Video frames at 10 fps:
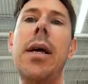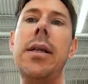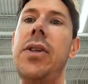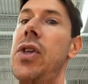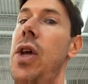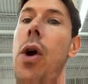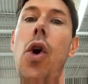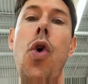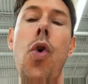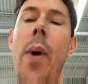this is a
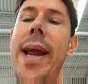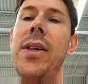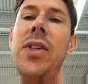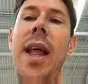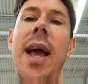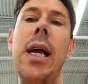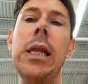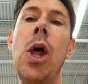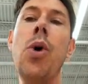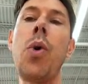great snack
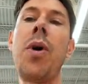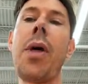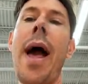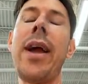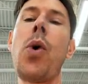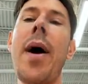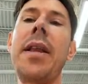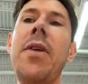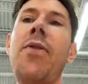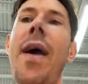loaded with high
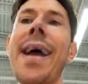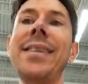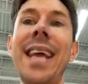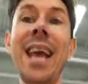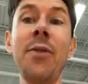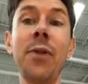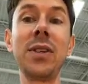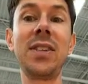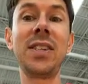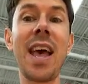quality fats, and for
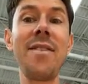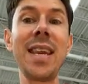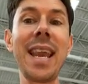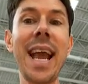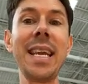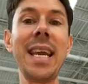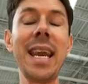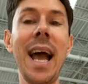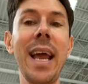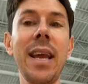seven
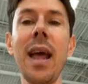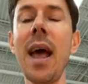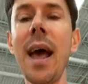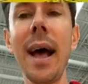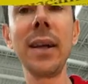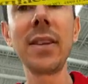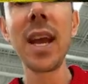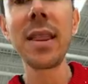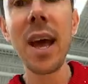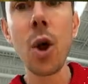ninety-nine, I'll
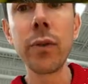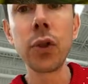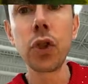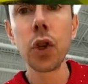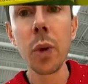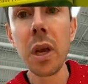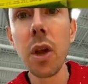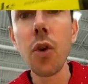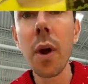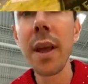take that over stringy,
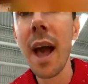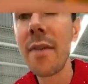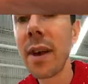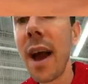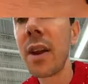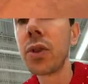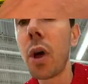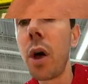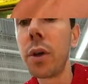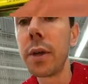cruddy avocados
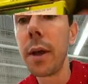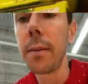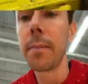all day.